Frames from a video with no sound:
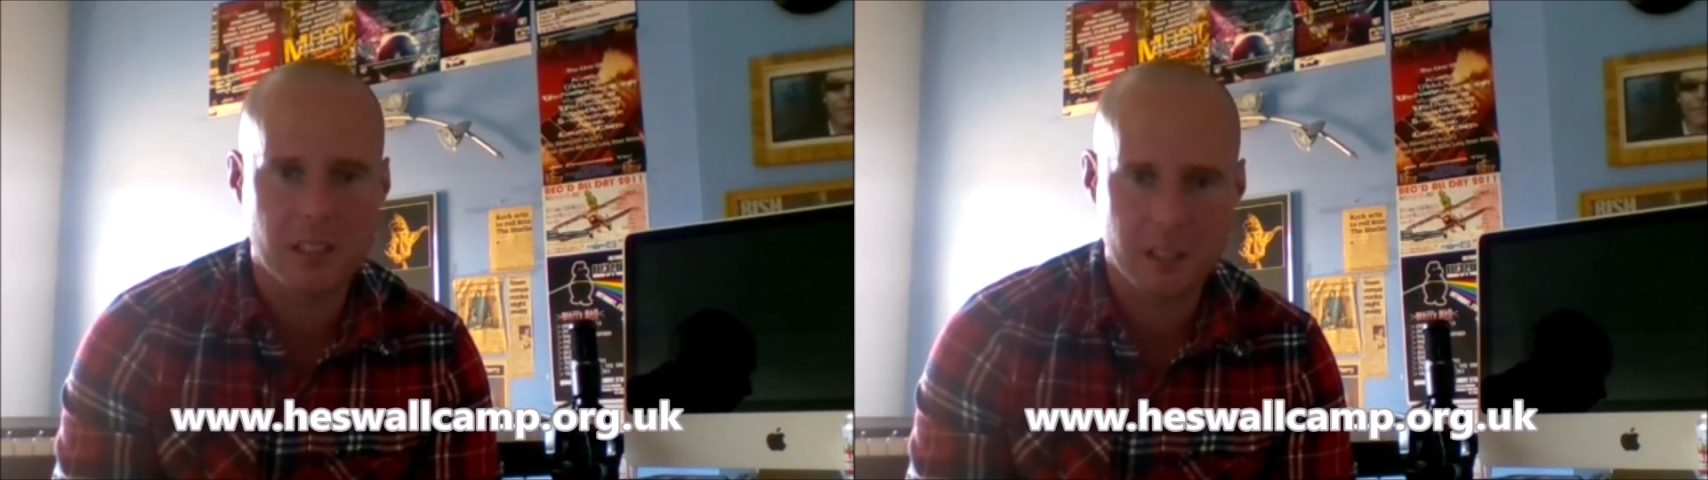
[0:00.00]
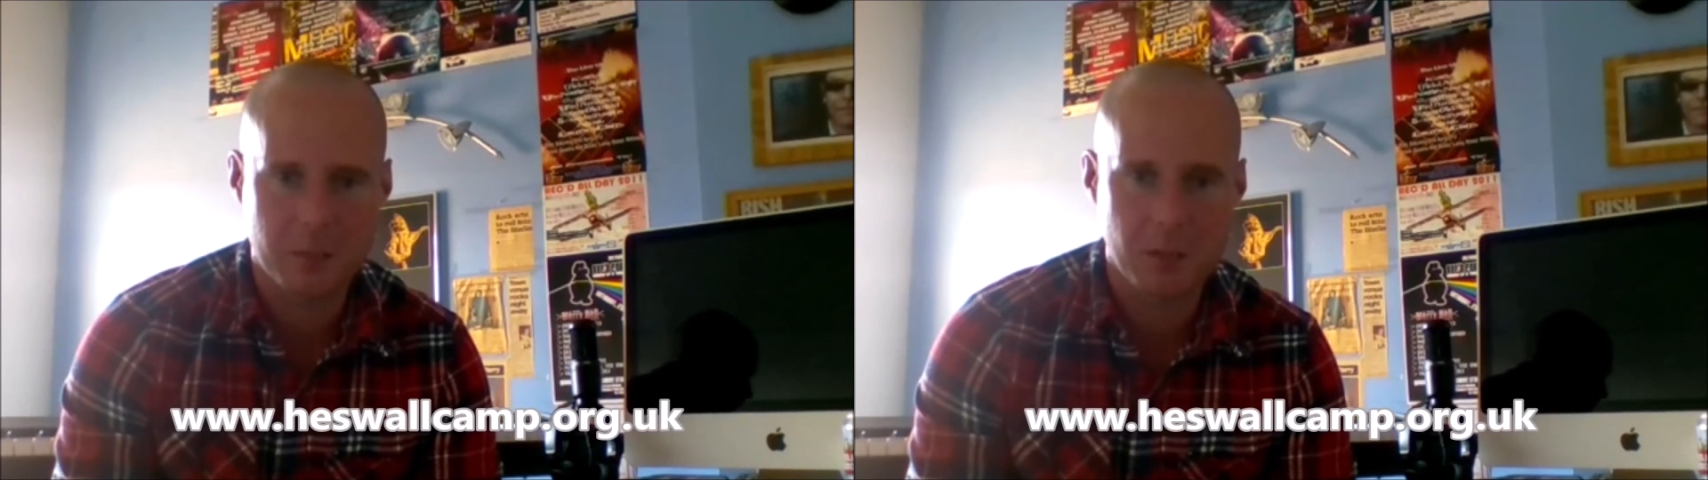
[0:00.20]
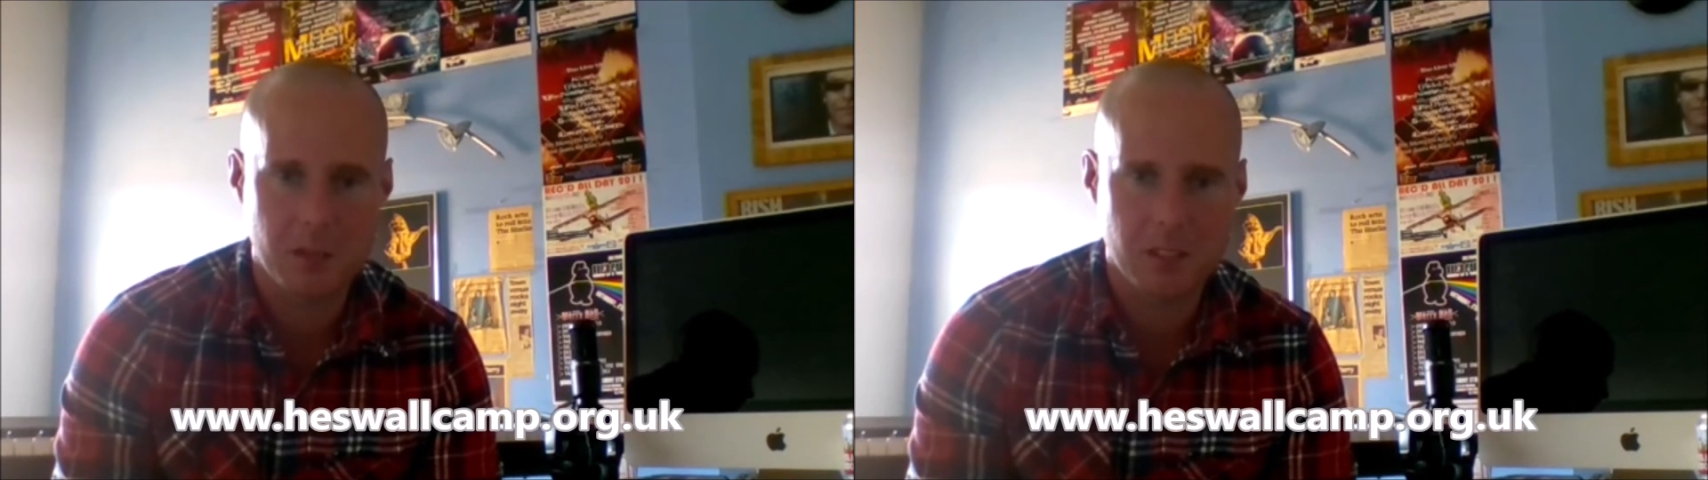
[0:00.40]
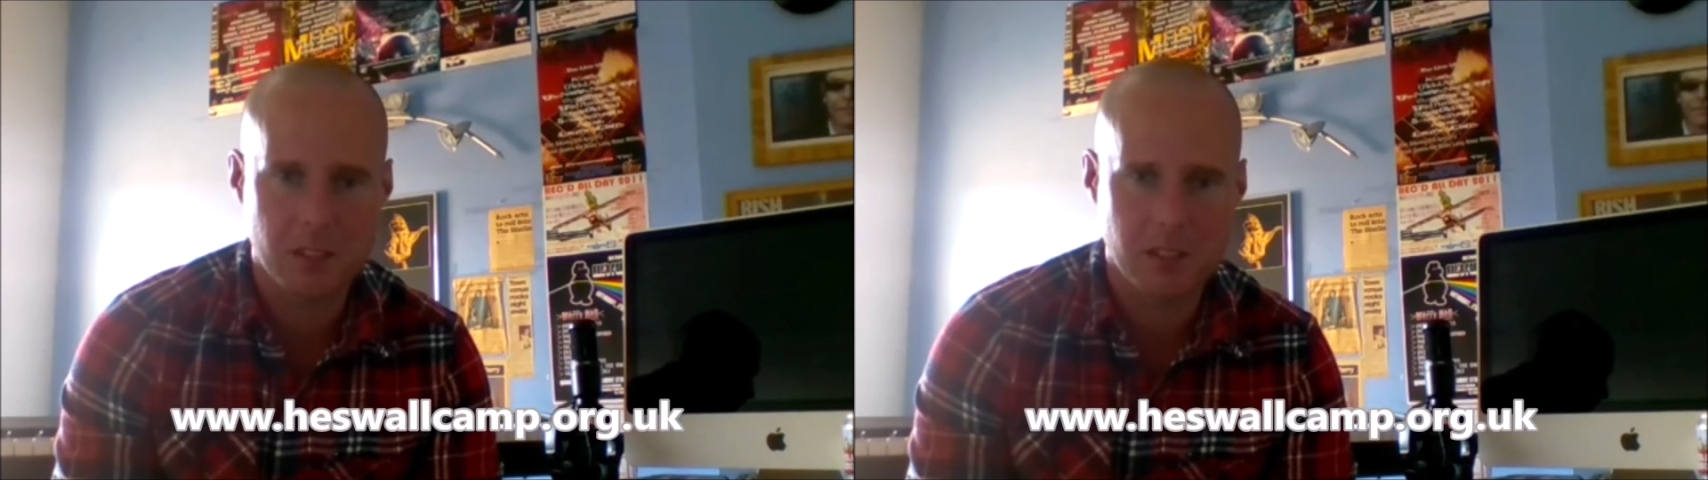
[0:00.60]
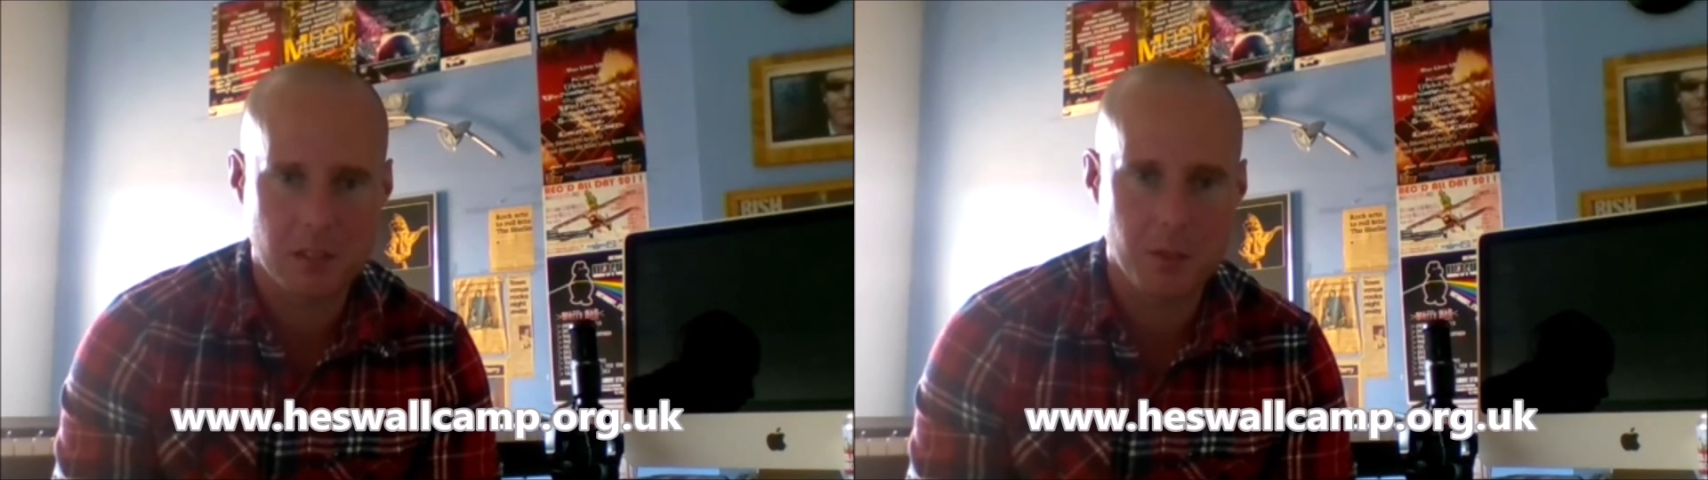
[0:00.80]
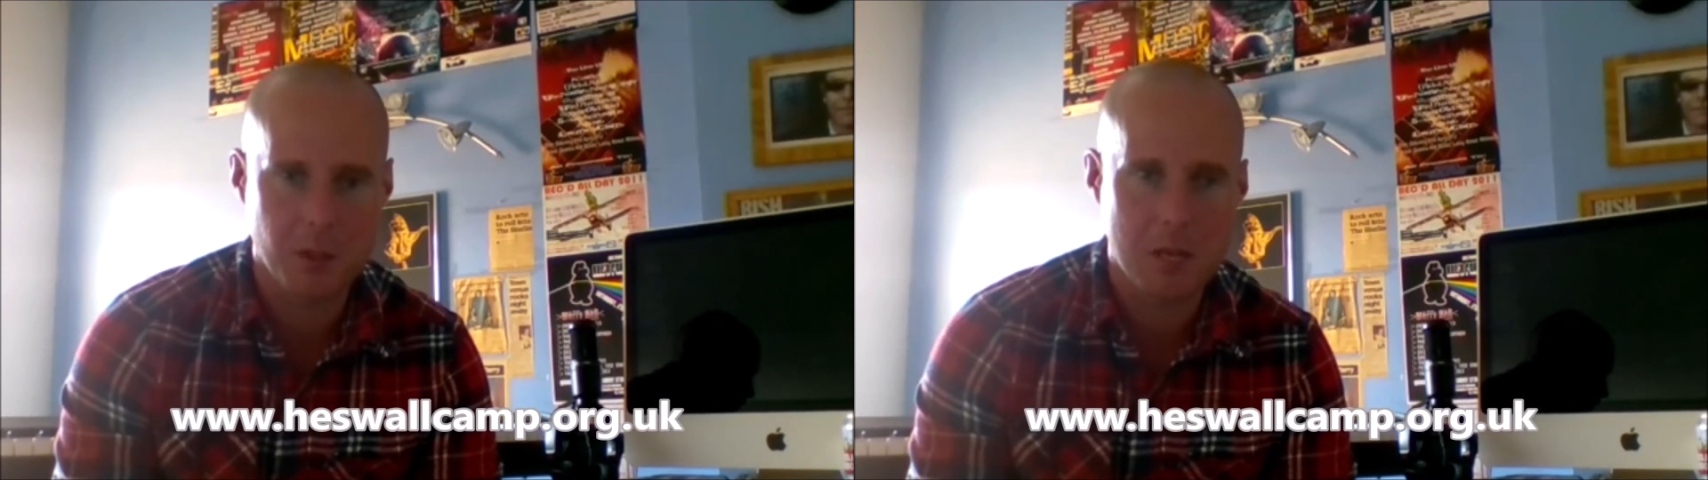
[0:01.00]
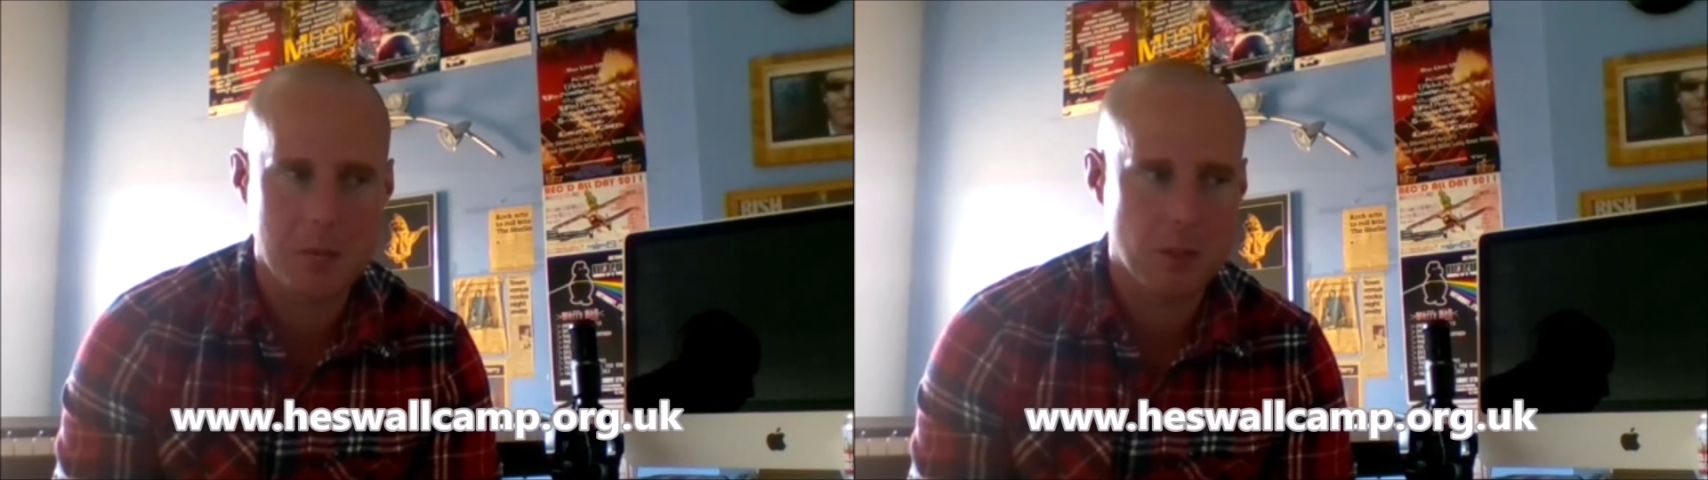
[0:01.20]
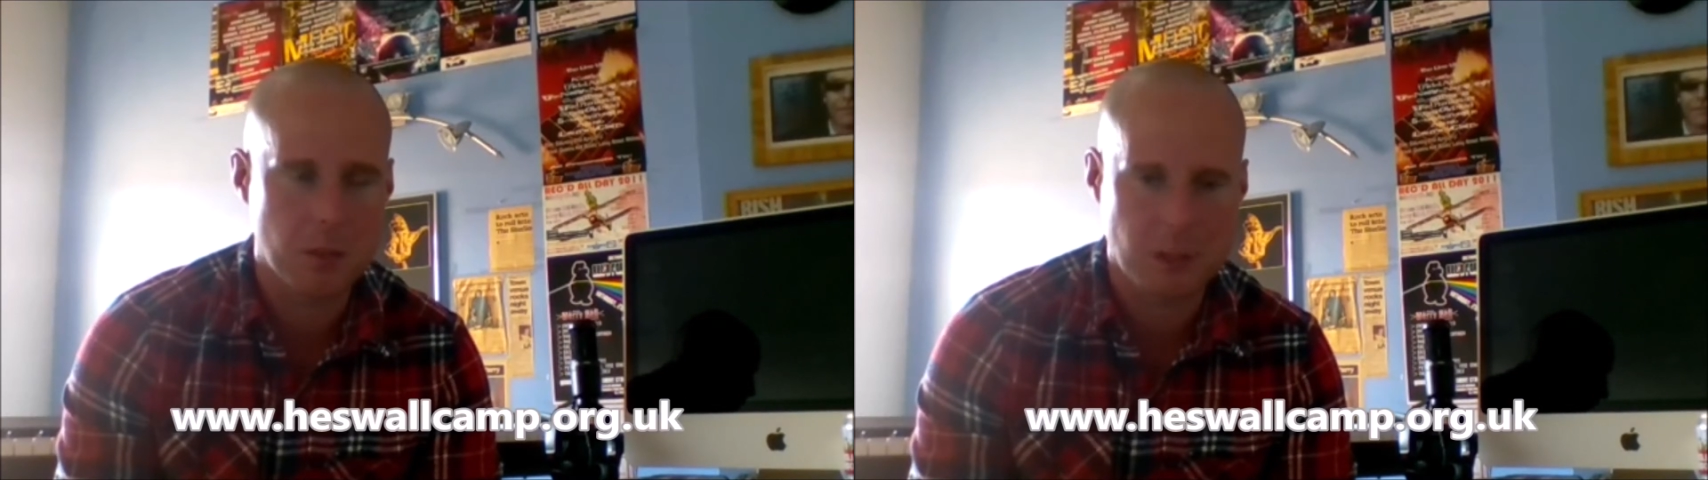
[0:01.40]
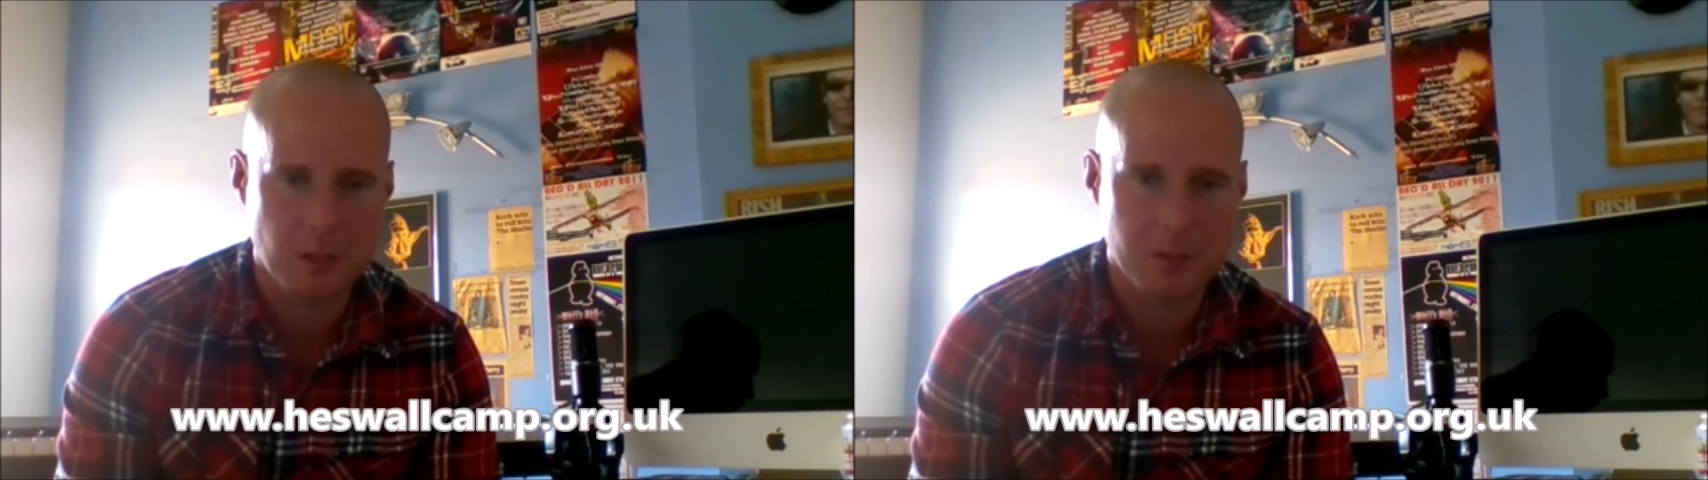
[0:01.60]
this music scene of ours. You absolutely love